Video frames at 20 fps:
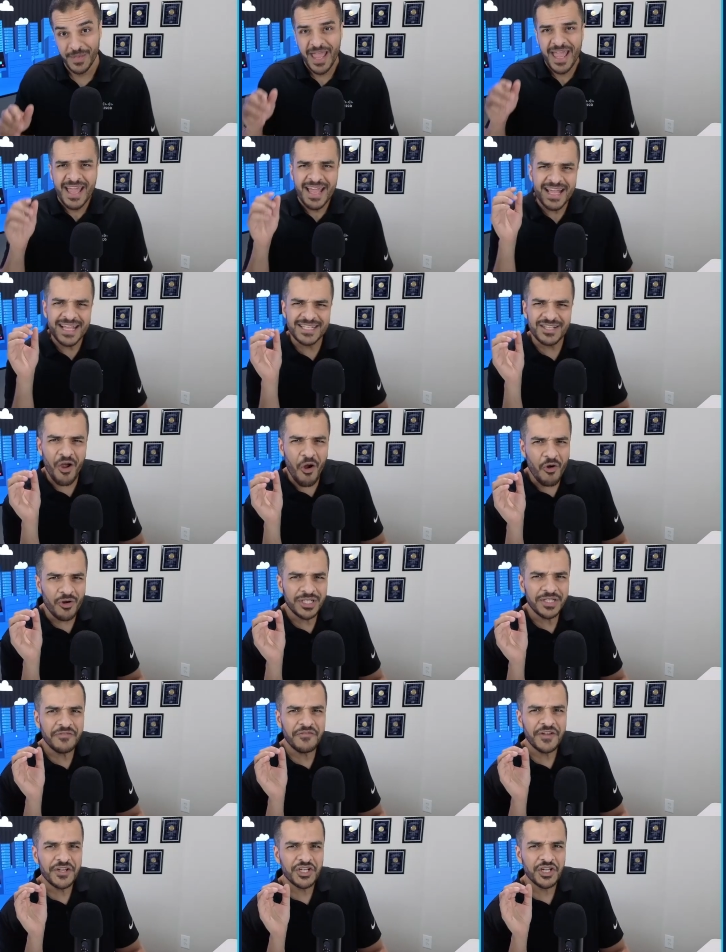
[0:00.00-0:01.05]
Is
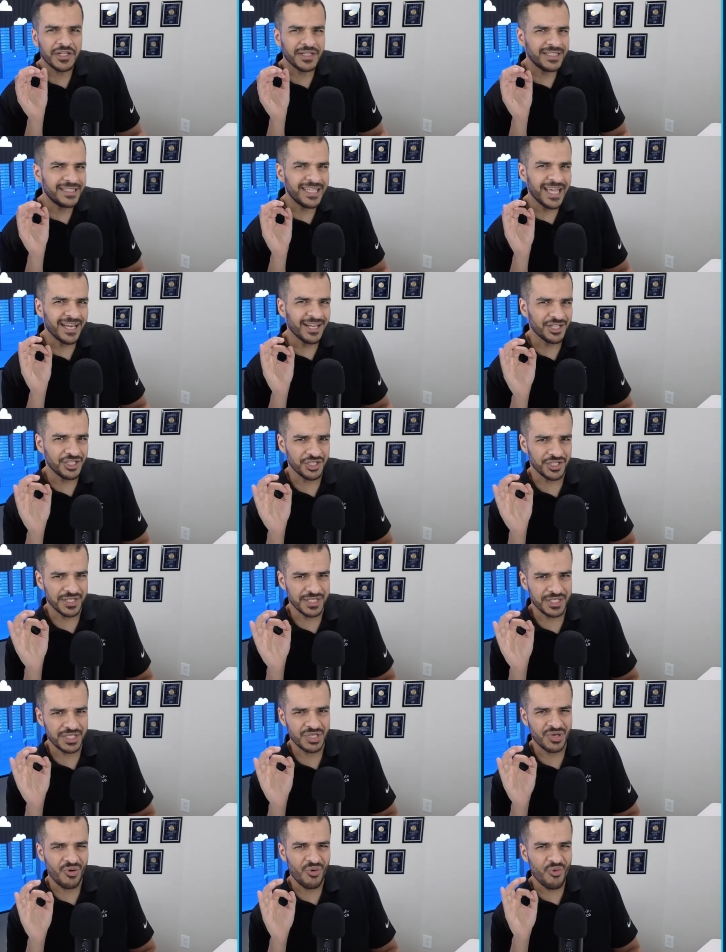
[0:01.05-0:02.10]
artificial intelligence
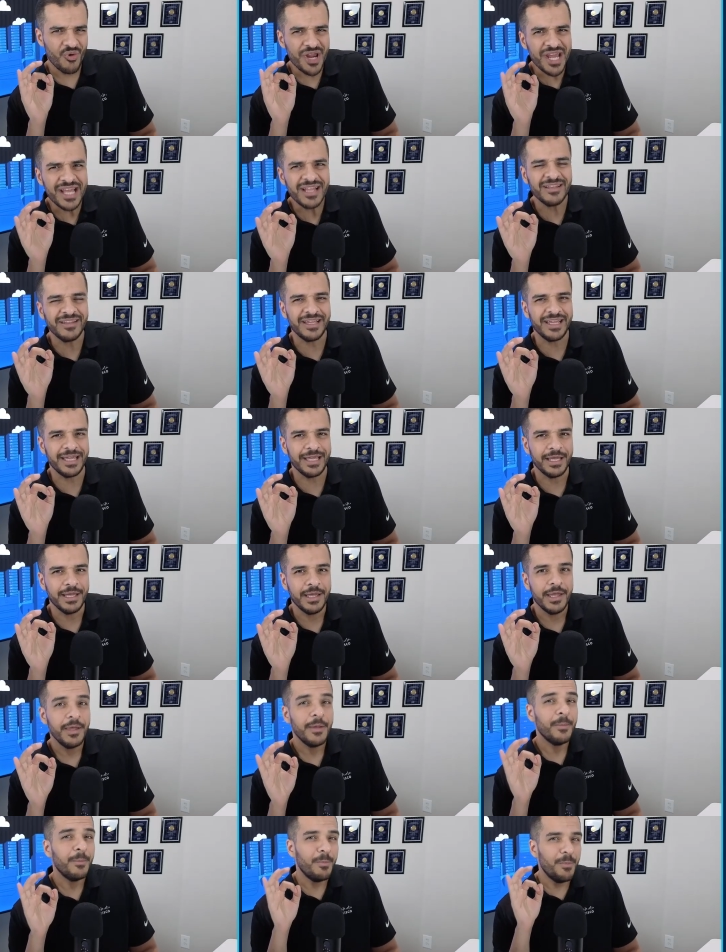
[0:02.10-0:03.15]
really
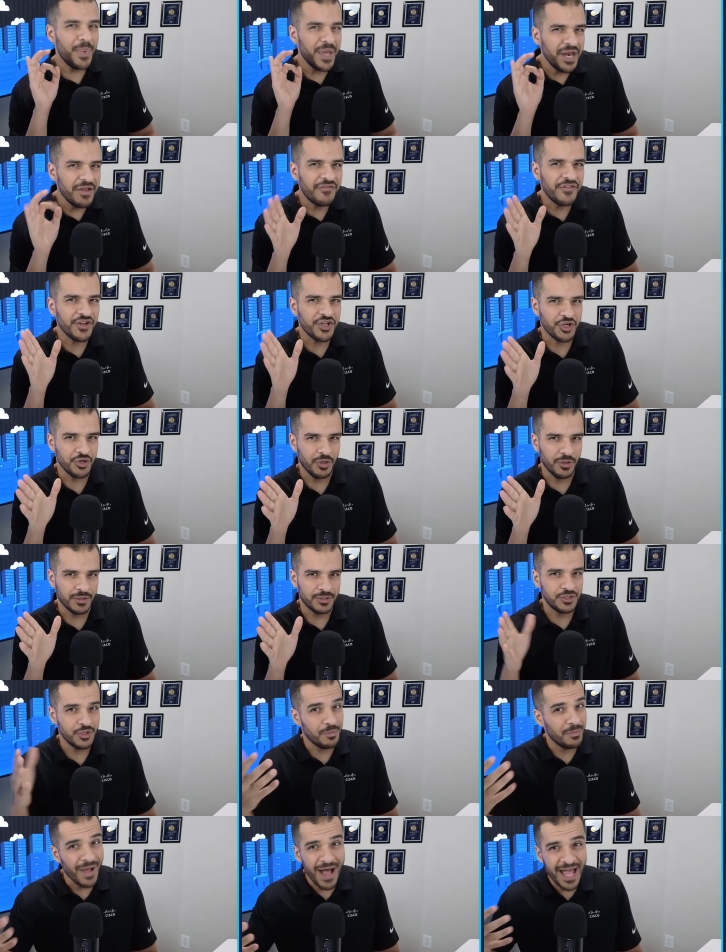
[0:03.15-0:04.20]
beneficial to
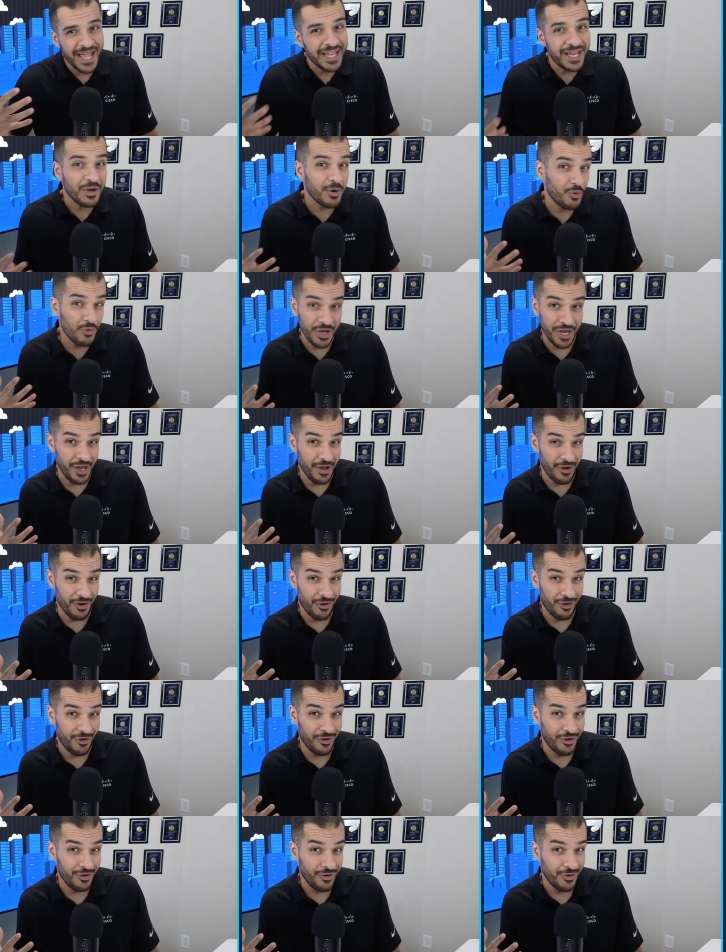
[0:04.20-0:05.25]
my
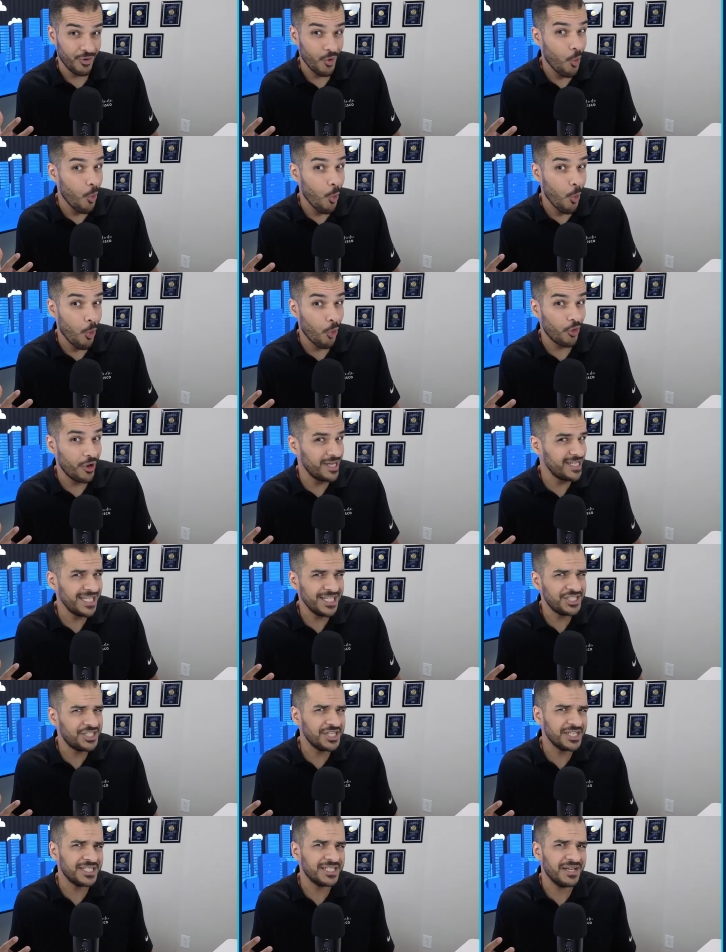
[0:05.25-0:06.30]
career, or is it
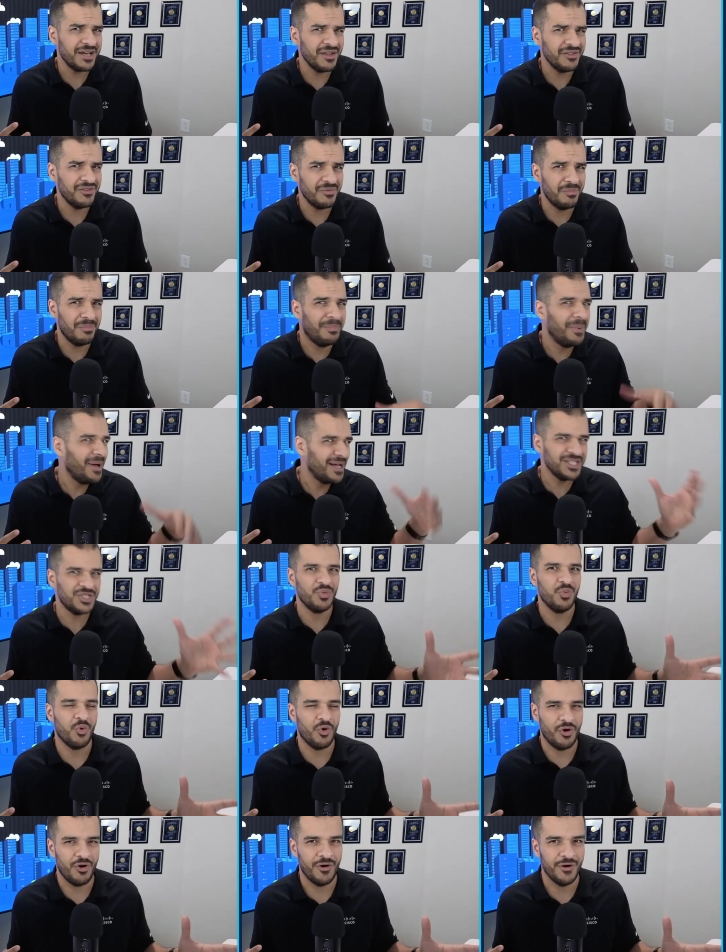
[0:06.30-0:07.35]
just another
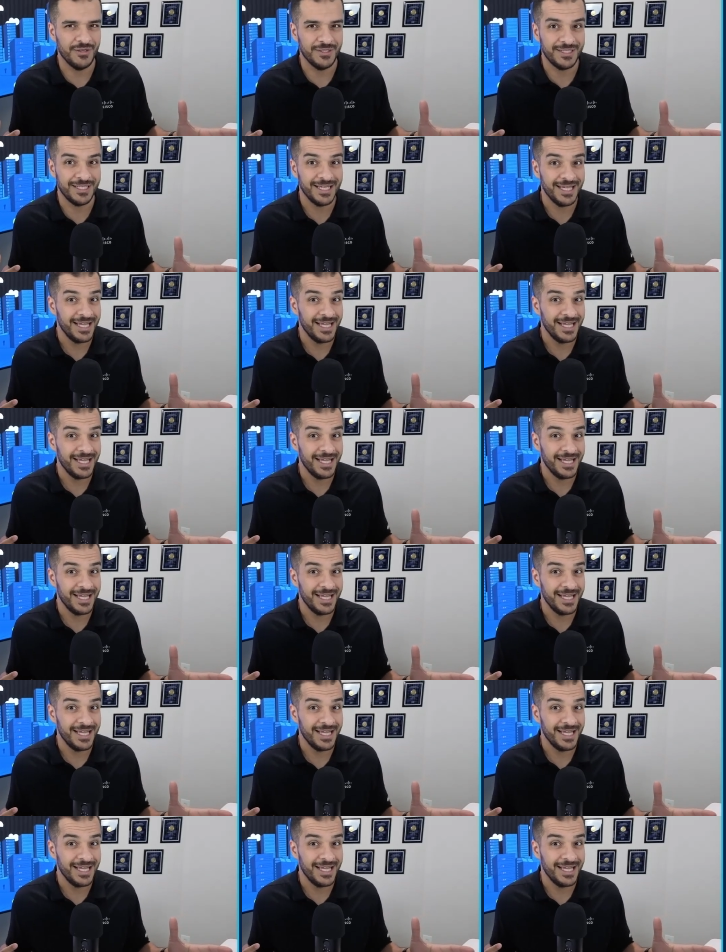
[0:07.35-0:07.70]
buzzword?